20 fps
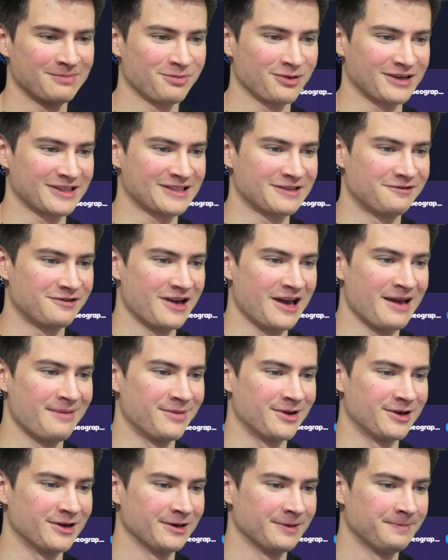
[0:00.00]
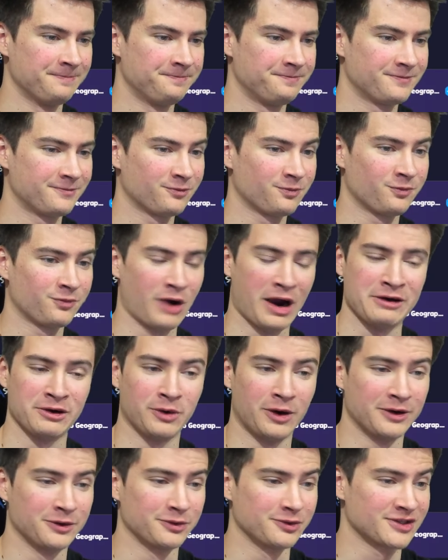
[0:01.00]
impressive game here. Round
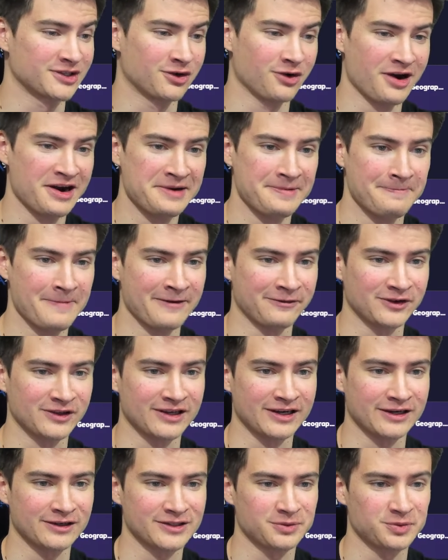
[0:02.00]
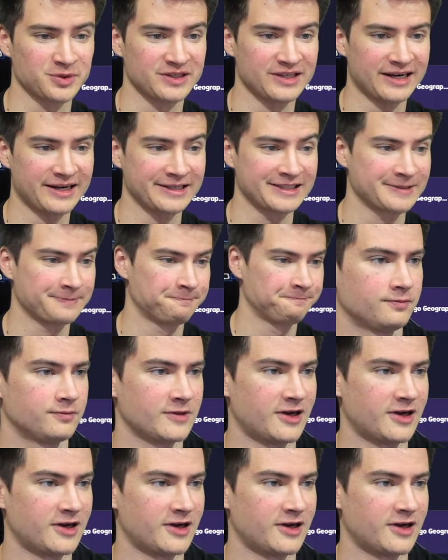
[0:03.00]
one was great. Everything else was not.